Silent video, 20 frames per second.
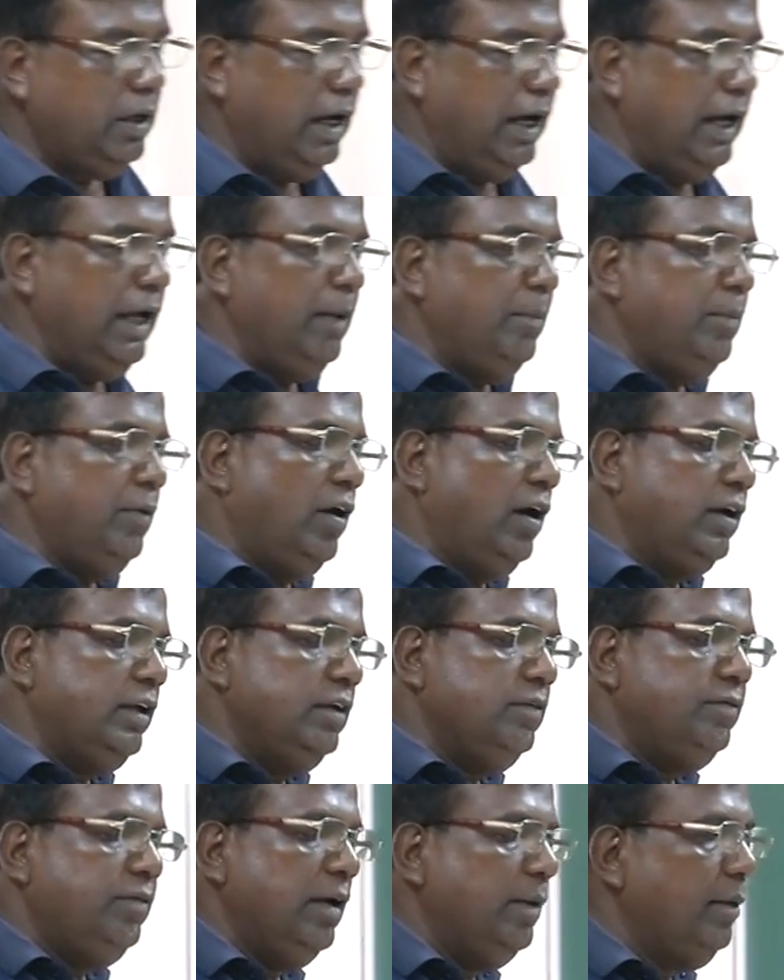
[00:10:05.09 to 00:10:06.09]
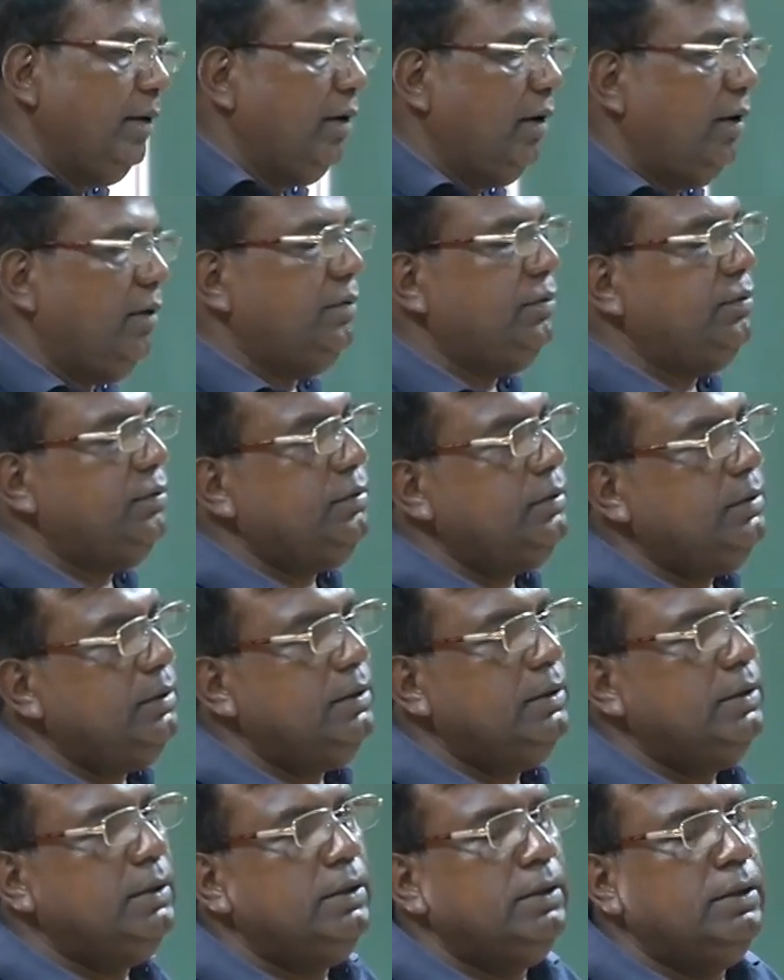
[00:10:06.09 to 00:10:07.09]
I am not in favor of
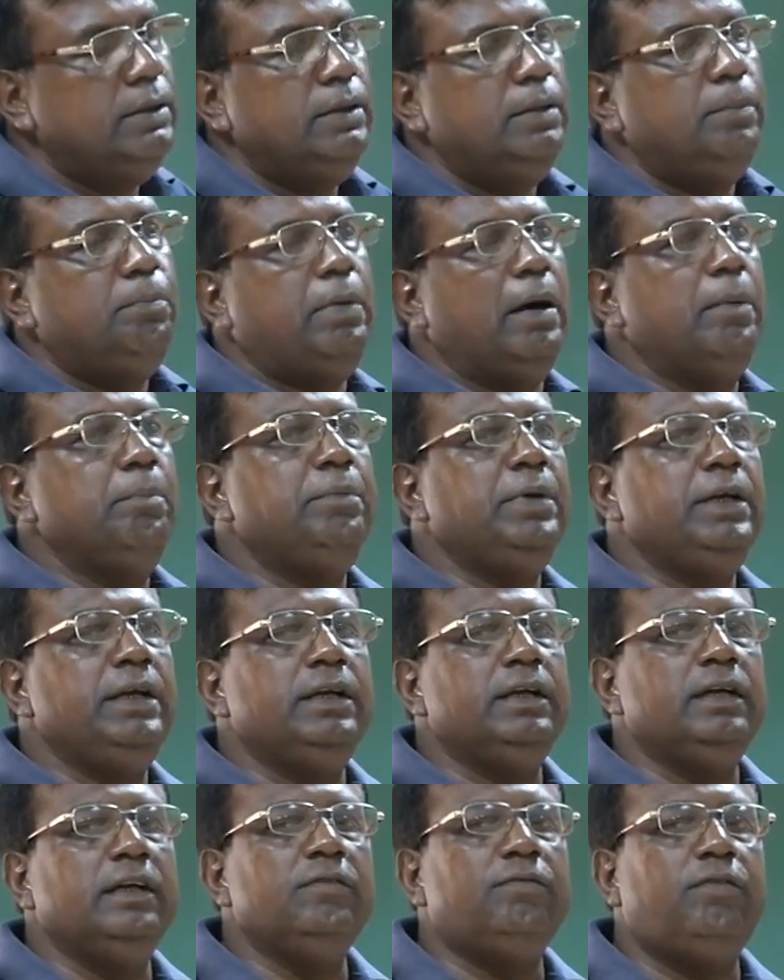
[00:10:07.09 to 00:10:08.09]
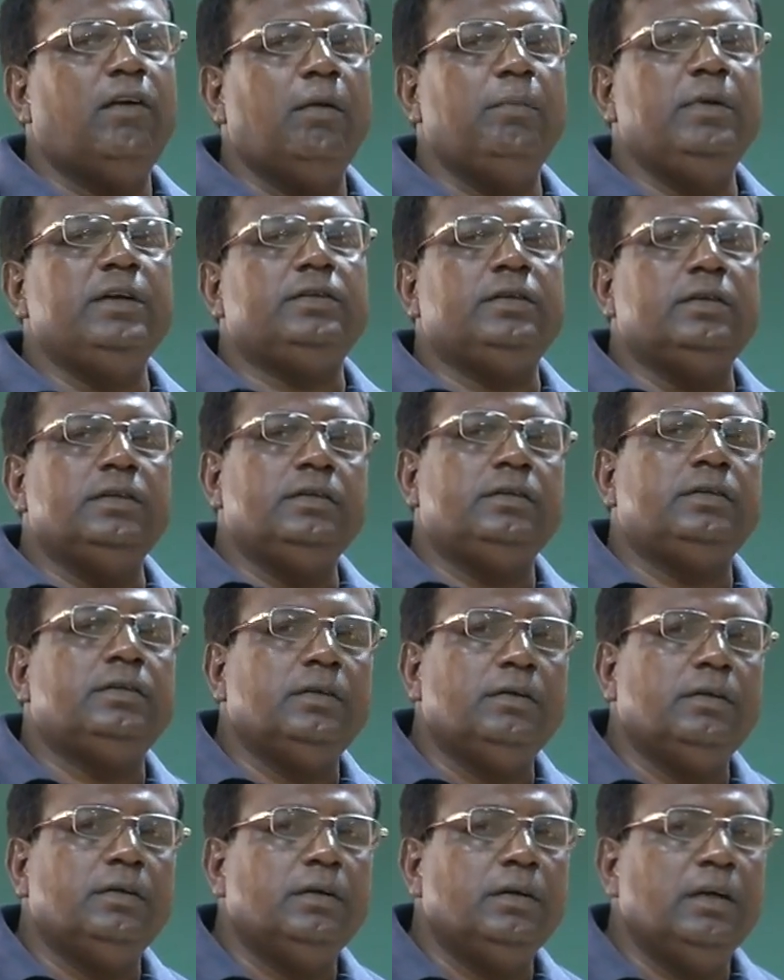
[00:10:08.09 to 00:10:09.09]
pumping
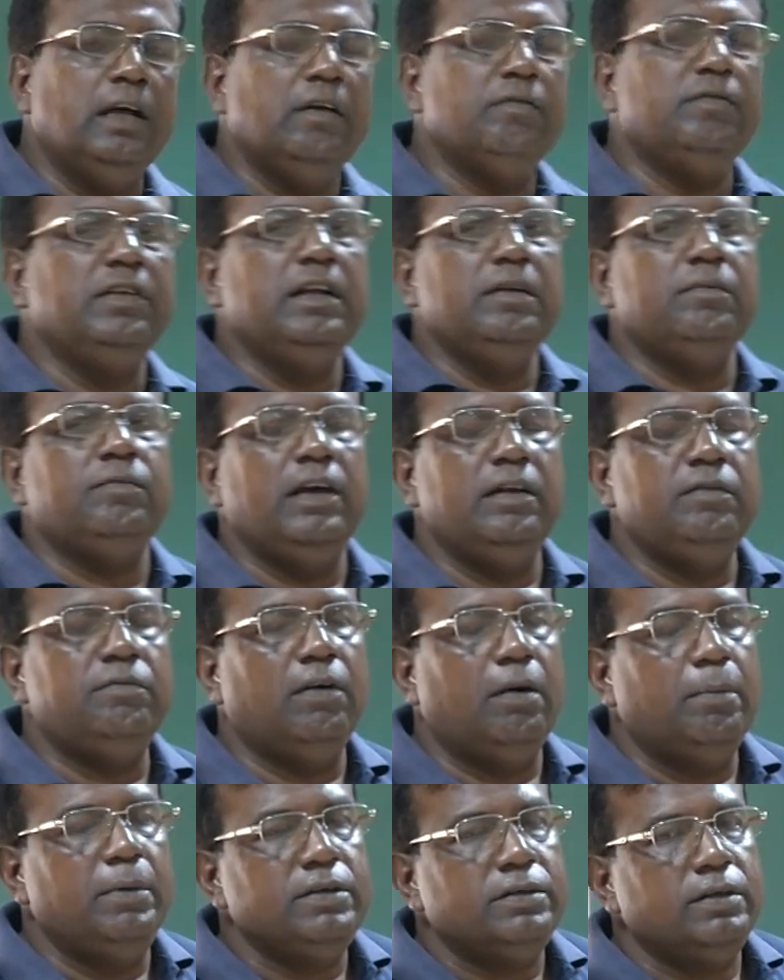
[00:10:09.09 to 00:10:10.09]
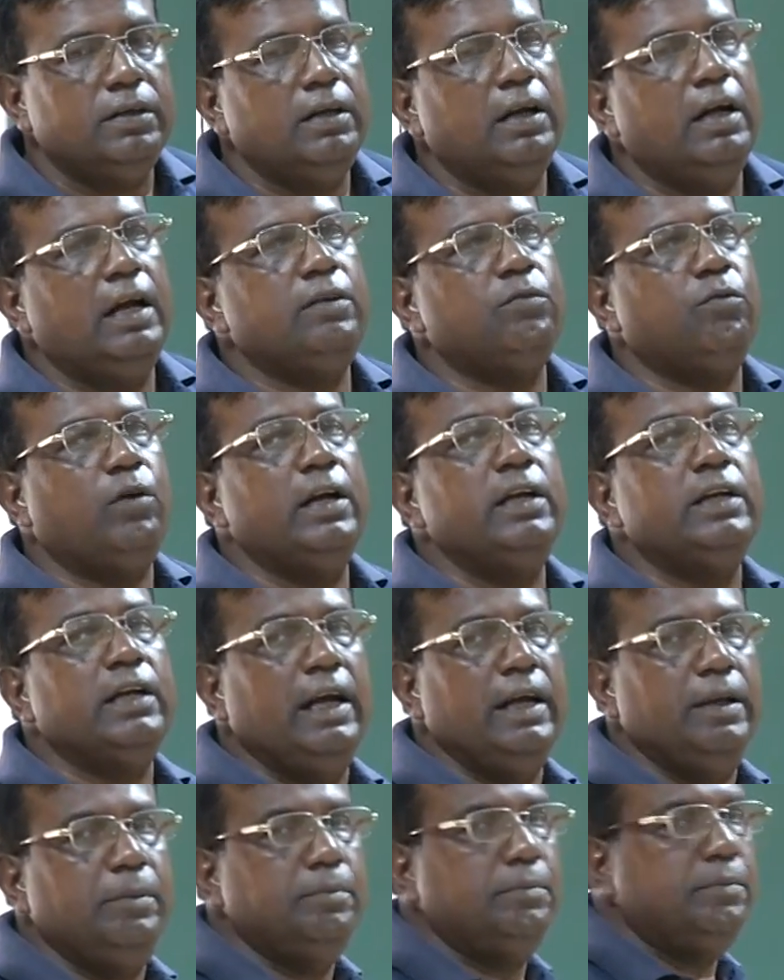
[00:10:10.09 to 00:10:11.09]
every information at one
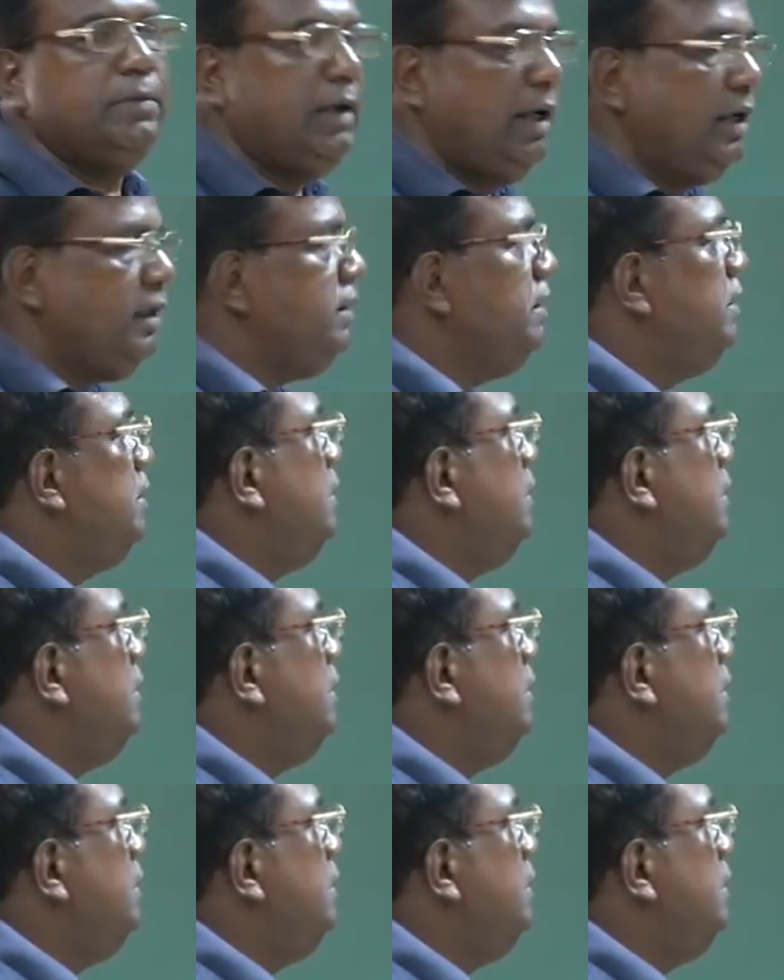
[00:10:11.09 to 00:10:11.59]
time, right?